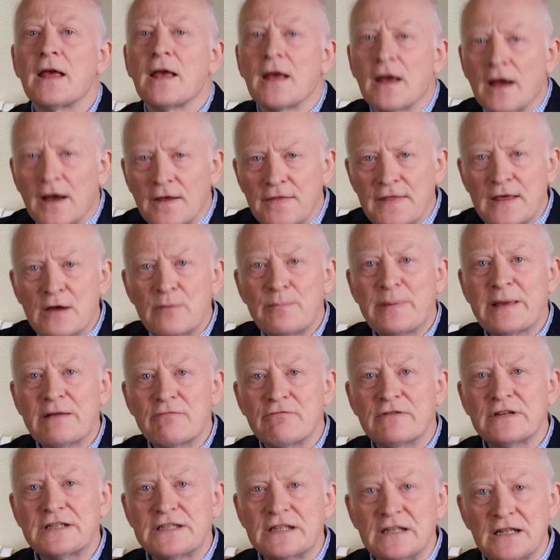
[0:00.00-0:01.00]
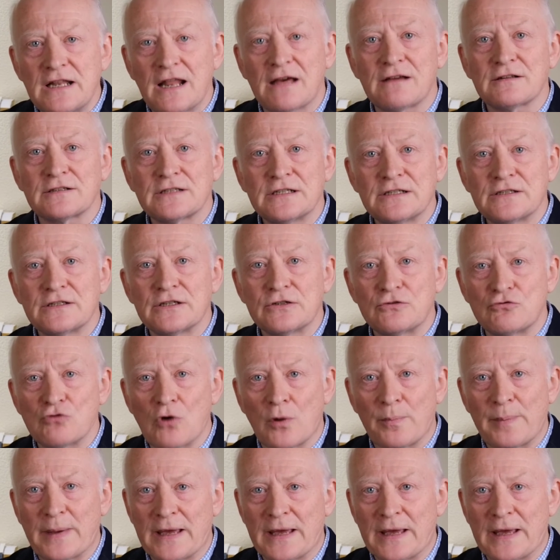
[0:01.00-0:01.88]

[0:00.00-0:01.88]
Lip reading: and they'll be reluctant to drop